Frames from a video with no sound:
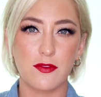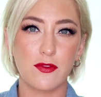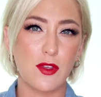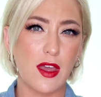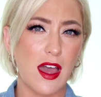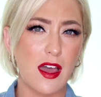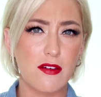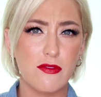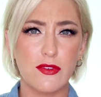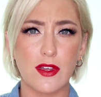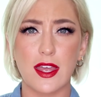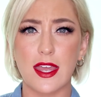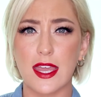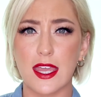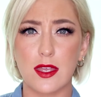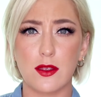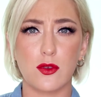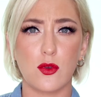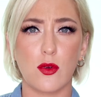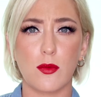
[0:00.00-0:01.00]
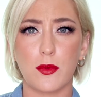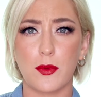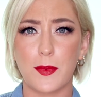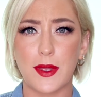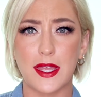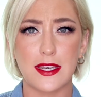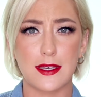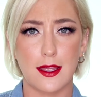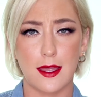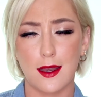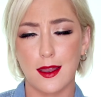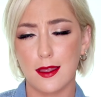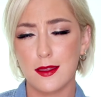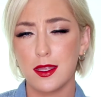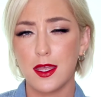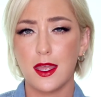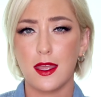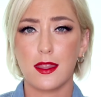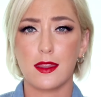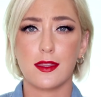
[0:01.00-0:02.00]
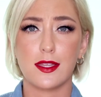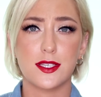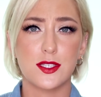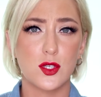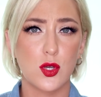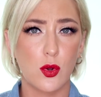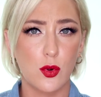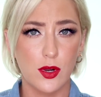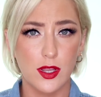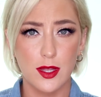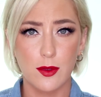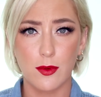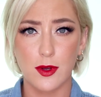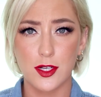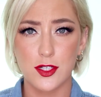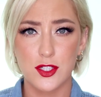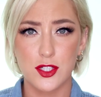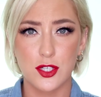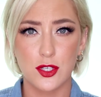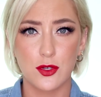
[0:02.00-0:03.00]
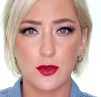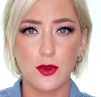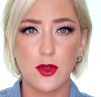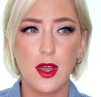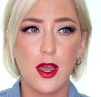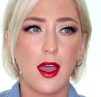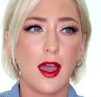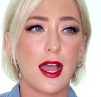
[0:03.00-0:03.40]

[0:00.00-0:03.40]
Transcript: If you have a normal bandana, this totally works too.